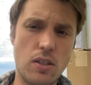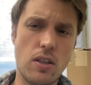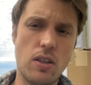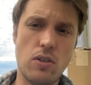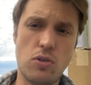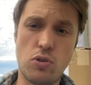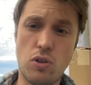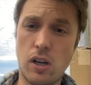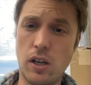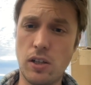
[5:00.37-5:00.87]
to the
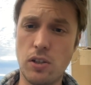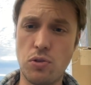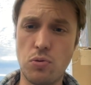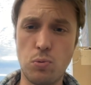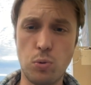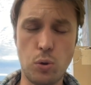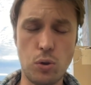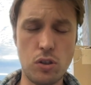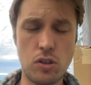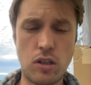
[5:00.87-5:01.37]
strongest
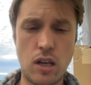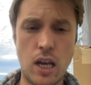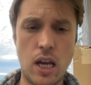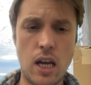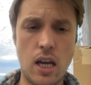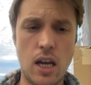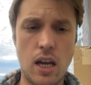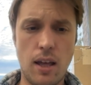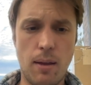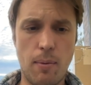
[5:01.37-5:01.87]
rules.
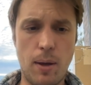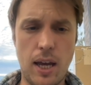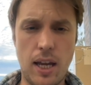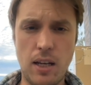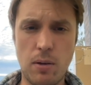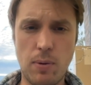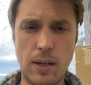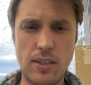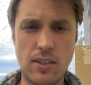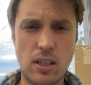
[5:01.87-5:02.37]
But
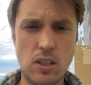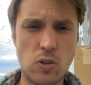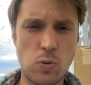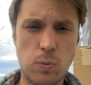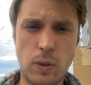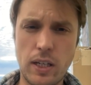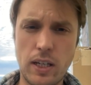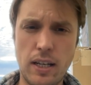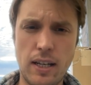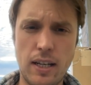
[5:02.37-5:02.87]
anyways, I just
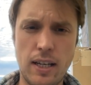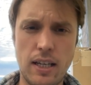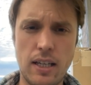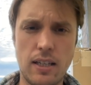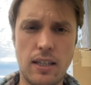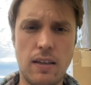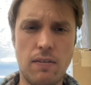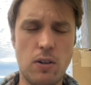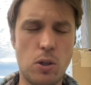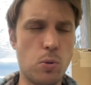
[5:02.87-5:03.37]
wanted to
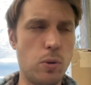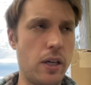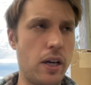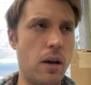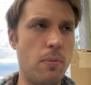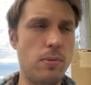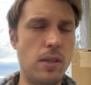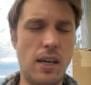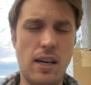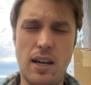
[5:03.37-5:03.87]
give a quick
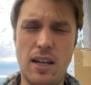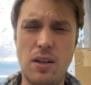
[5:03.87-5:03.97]
update.